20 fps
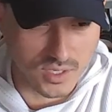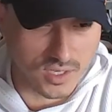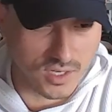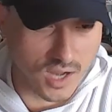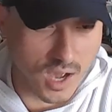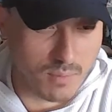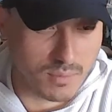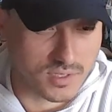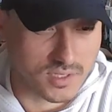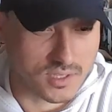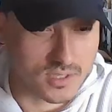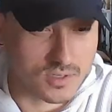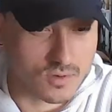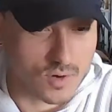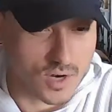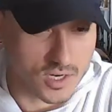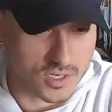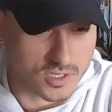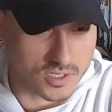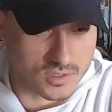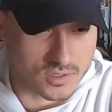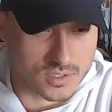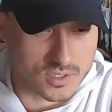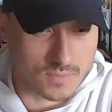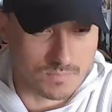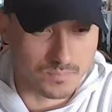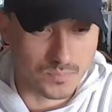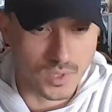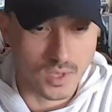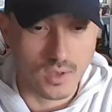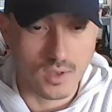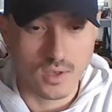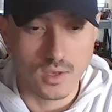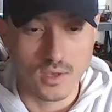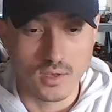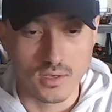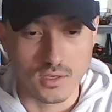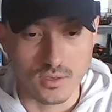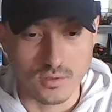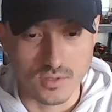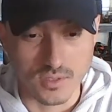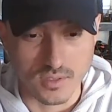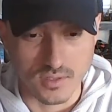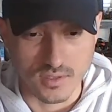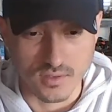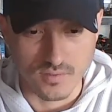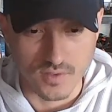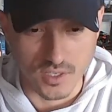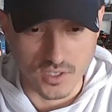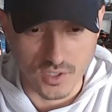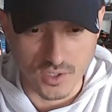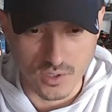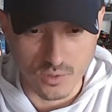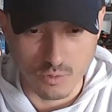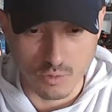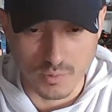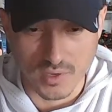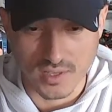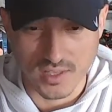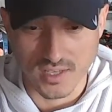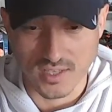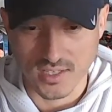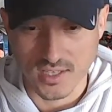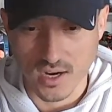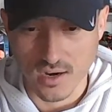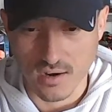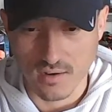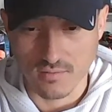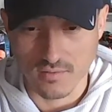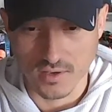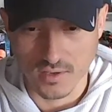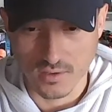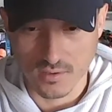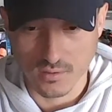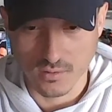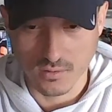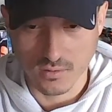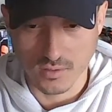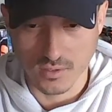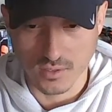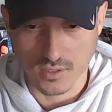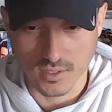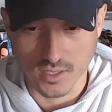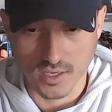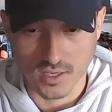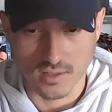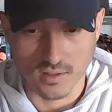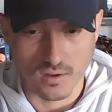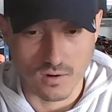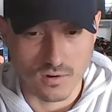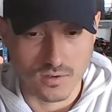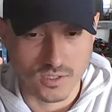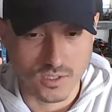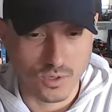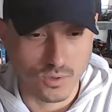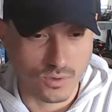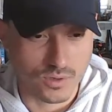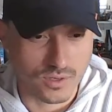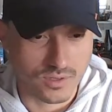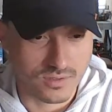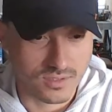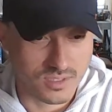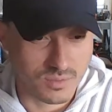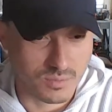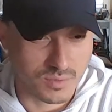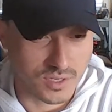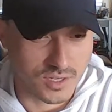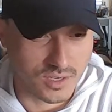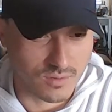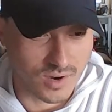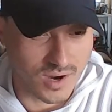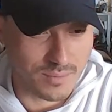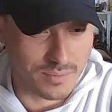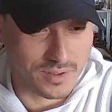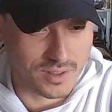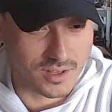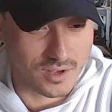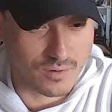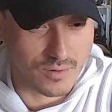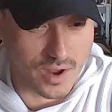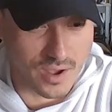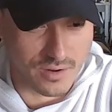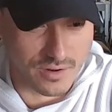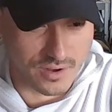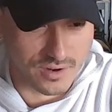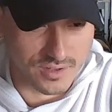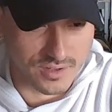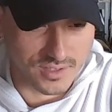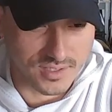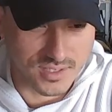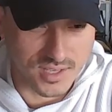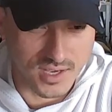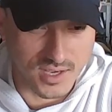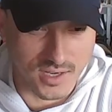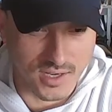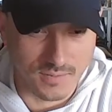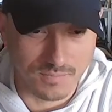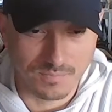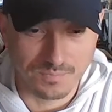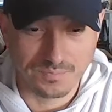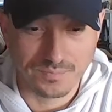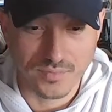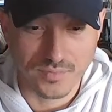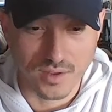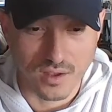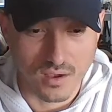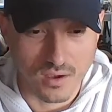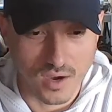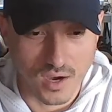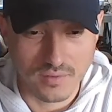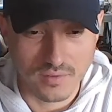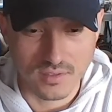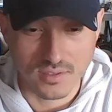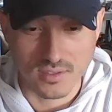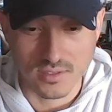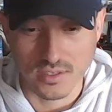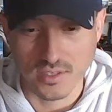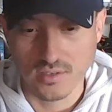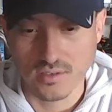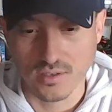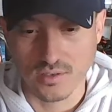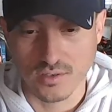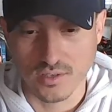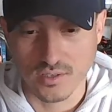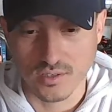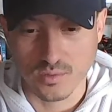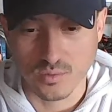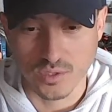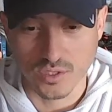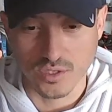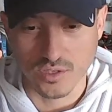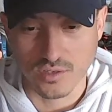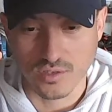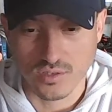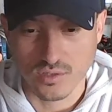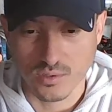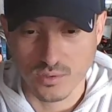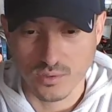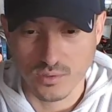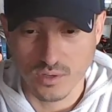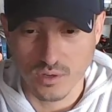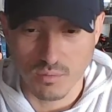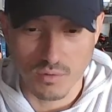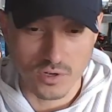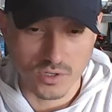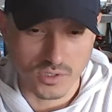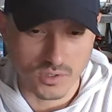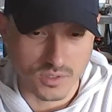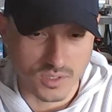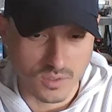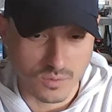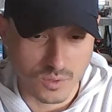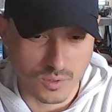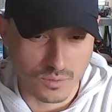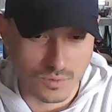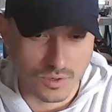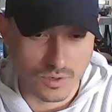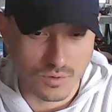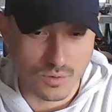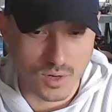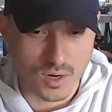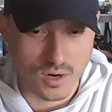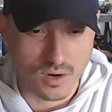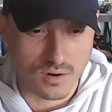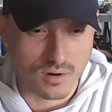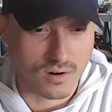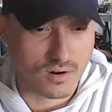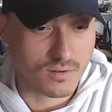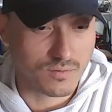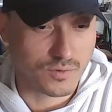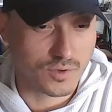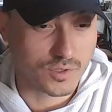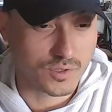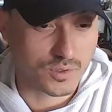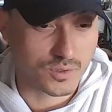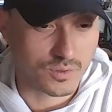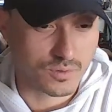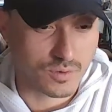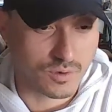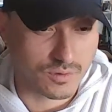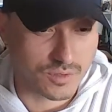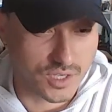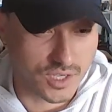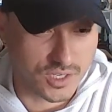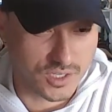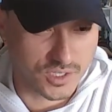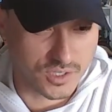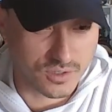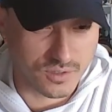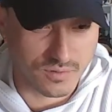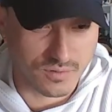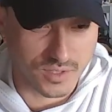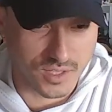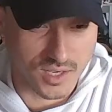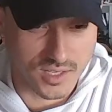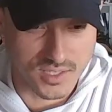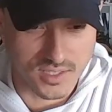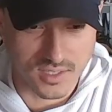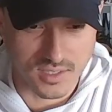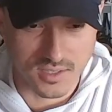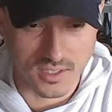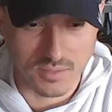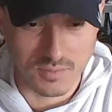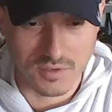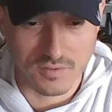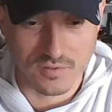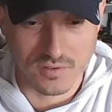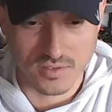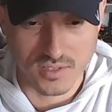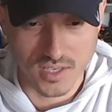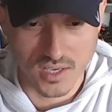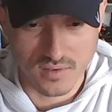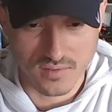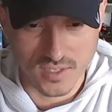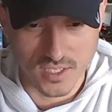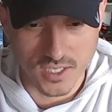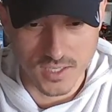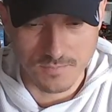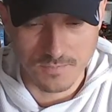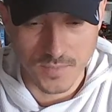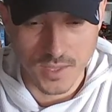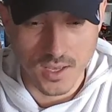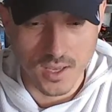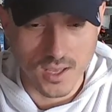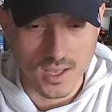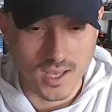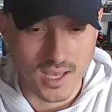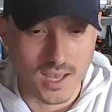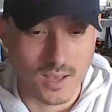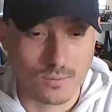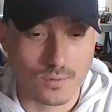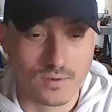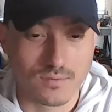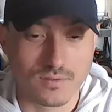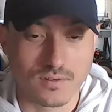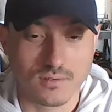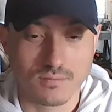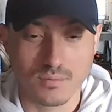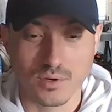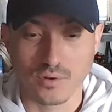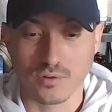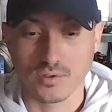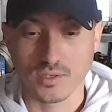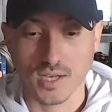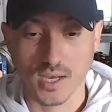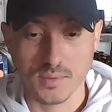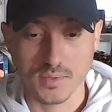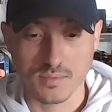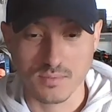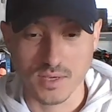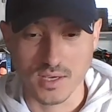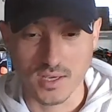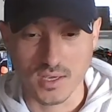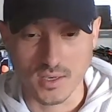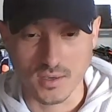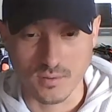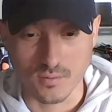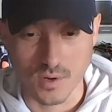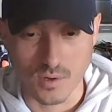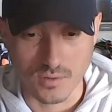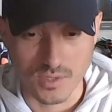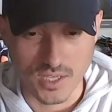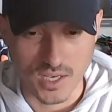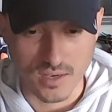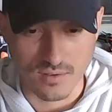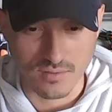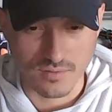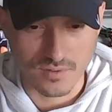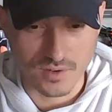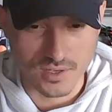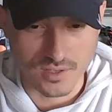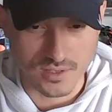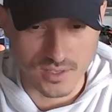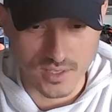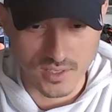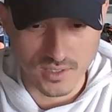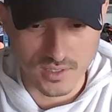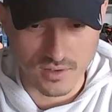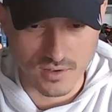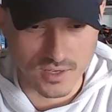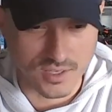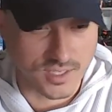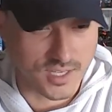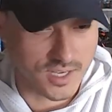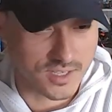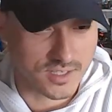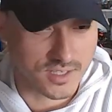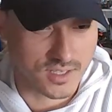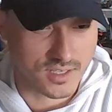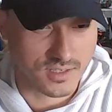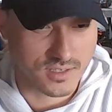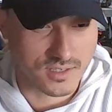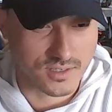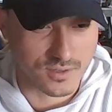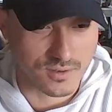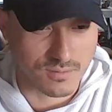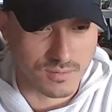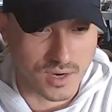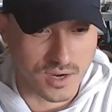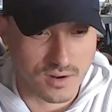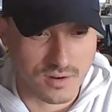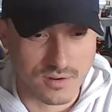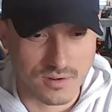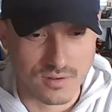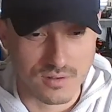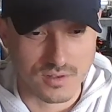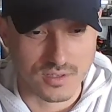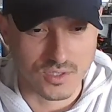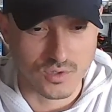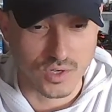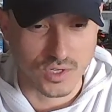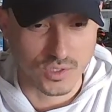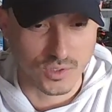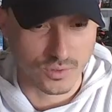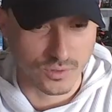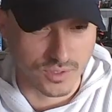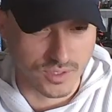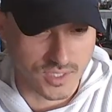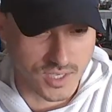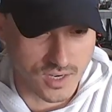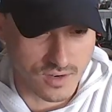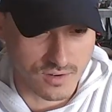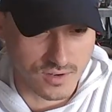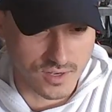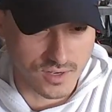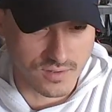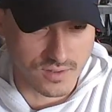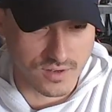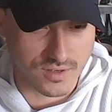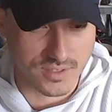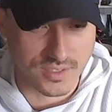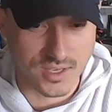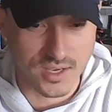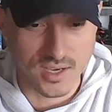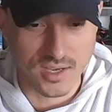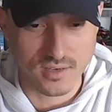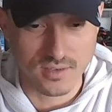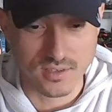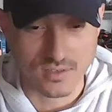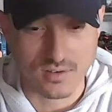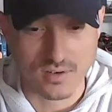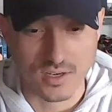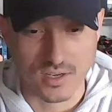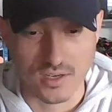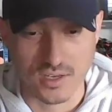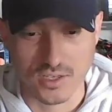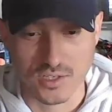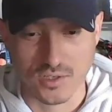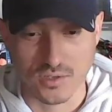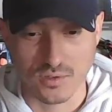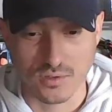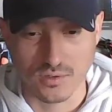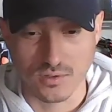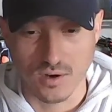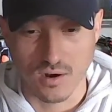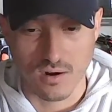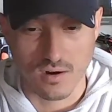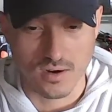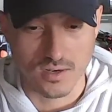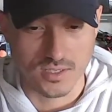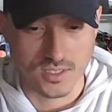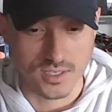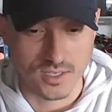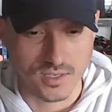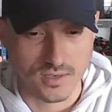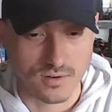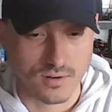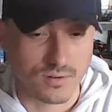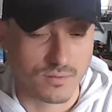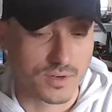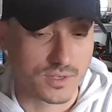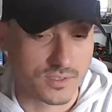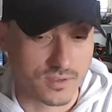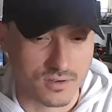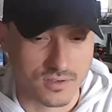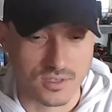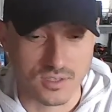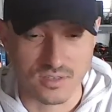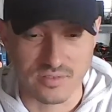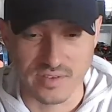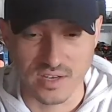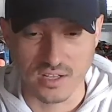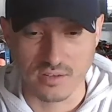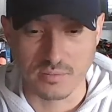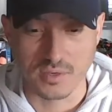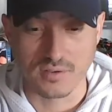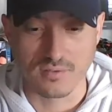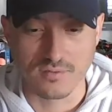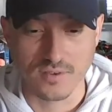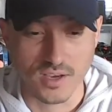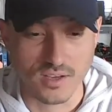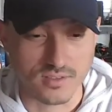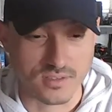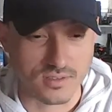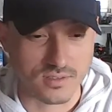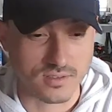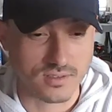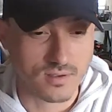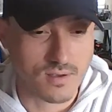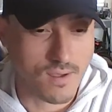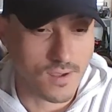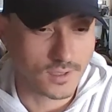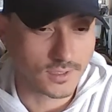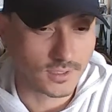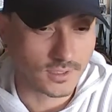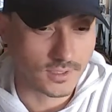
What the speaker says: but in opposite directions. Using this feature will make the entire vehicle look like a large coin spinning rapidly around on its side. Obviously, units which are sold commercially will require an artificial rotational velocity limit for safety. However, prototypes may rotate freely during testing to monitor the structural integrity of the design during initial R&D or research and development phases.